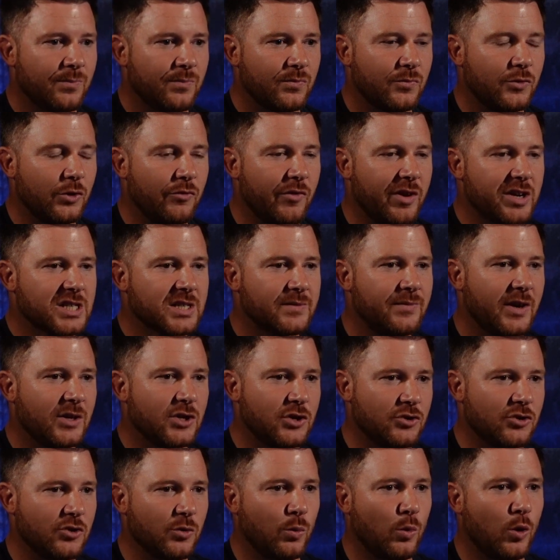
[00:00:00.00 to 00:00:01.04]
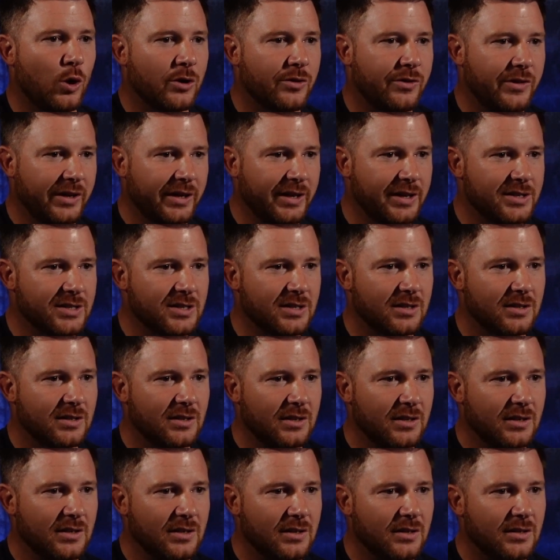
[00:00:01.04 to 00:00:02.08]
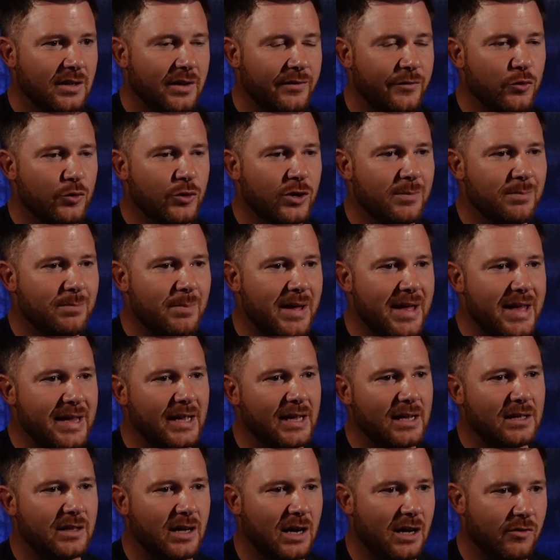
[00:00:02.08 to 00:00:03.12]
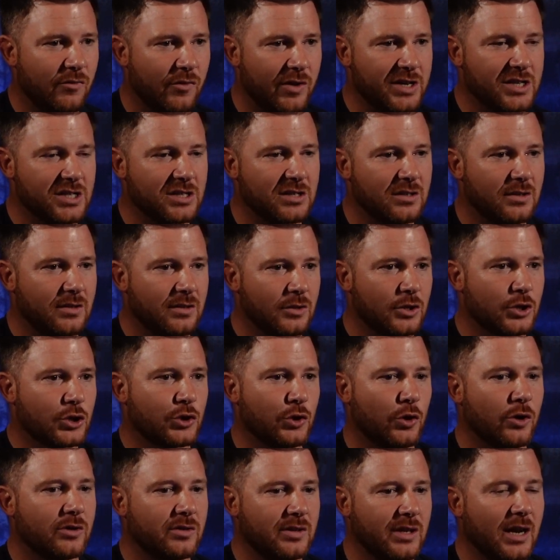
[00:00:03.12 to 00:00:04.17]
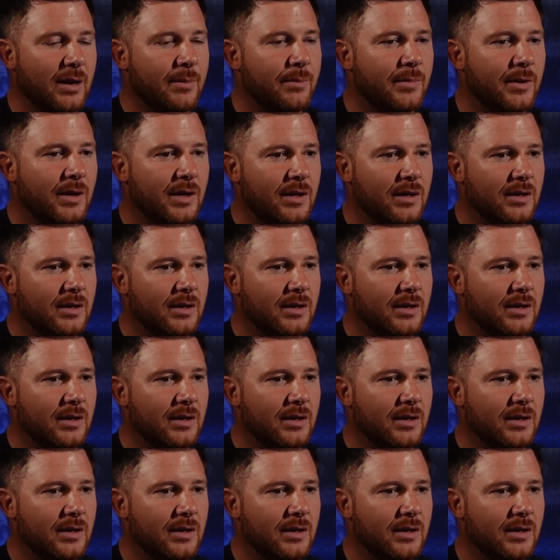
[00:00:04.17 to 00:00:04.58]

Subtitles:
risk versus reward thing is. If you can mitigate that risk short term